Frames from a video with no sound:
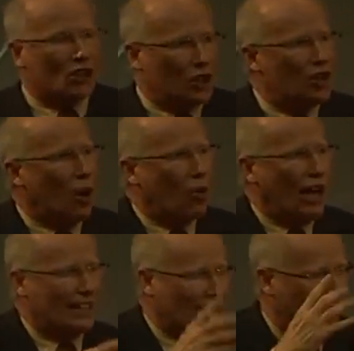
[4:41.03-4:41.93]
Do you know
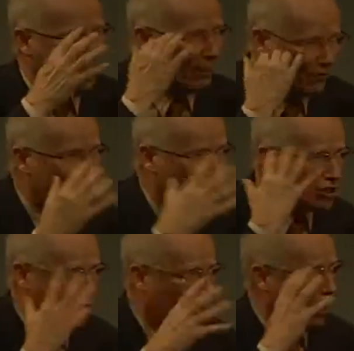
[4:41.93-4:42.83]
what? If my
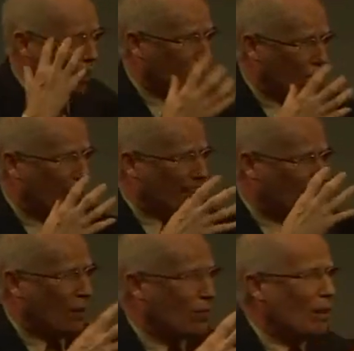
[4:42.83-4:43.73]
figures are correct,
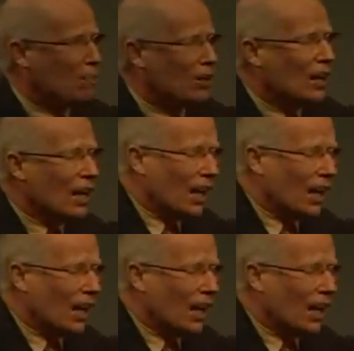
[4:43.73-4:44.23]
if I remember,